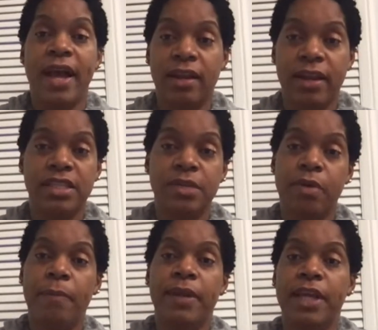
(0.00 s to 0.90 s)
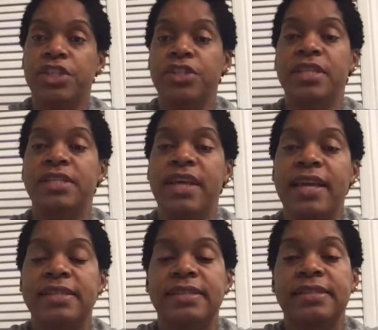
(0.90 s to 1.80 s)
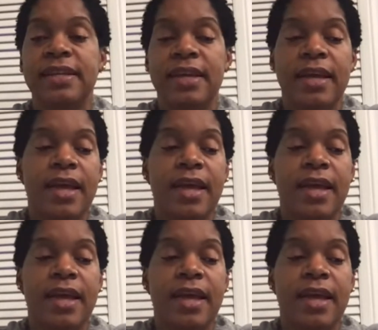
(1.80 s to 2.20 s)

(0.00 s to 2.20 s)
adolescent population these days.